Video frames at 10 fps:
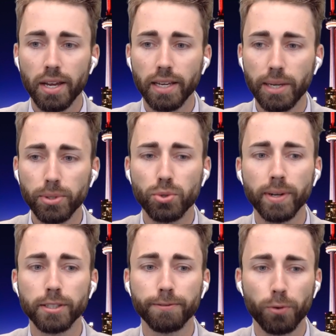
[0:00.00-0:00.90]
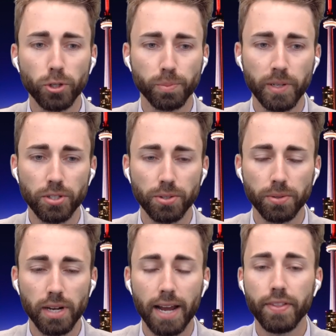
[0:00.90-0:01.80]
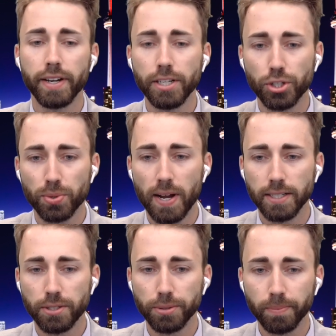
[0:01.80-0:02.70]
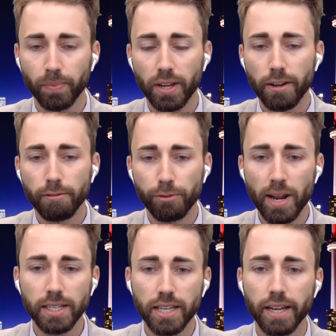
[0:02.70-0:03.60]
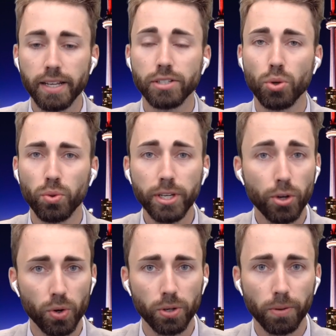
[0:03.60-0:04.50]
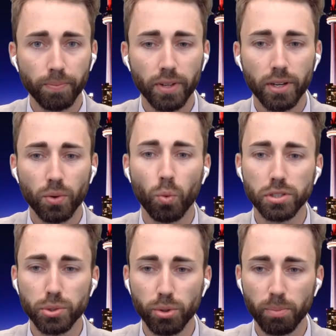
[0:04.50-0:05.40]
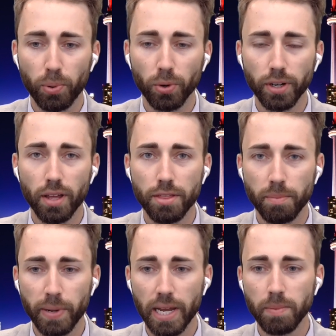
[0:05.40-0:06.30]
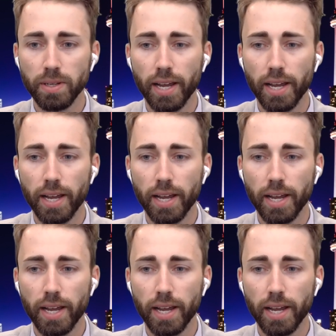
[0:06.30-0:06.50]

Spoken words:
He was going to force me to, and then he tried to. Frank said his only goal was to abort the baby,"